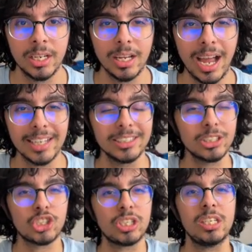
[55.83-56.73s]
And
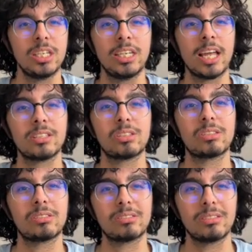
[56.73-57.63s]
she
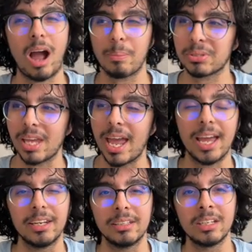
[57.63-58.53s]
gets upset
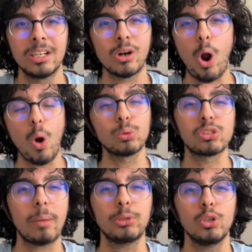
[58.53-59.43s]
and holds
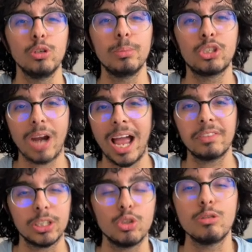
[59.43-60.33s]
up the Uber
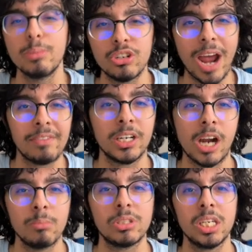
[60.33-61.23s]
driver. The Uber driver
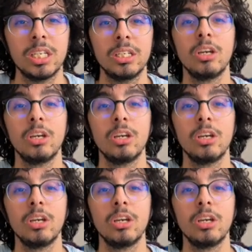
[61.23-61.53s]
comes in.